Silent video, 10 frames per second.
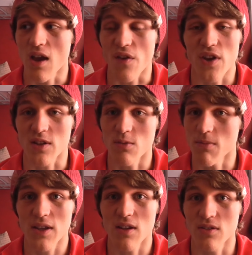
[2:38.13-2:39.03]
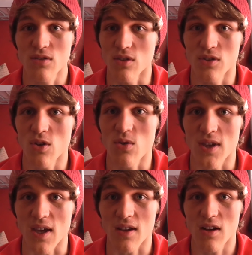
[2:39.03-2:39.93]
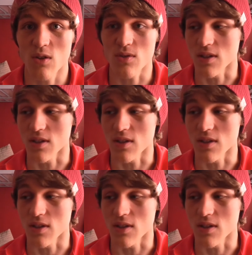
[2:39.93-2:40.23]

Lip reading: I think that's what Maidana's got to do, get in close